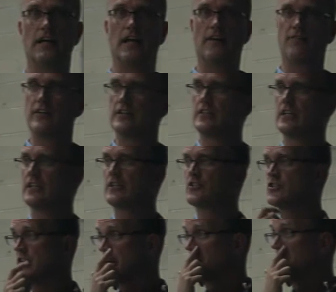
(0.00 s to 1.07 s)
if it didn't
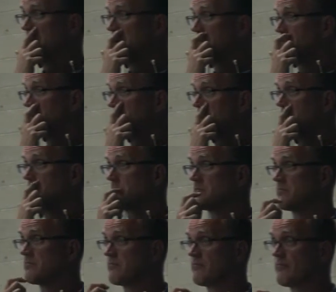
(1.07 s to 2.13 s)
generate a return.
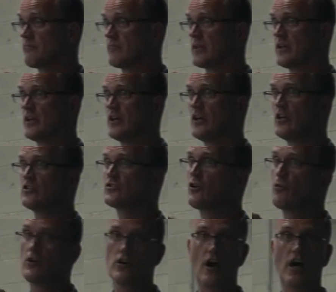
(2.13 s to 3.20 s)
So
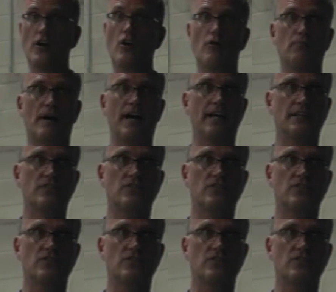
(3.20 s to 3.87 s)
we're not all buying the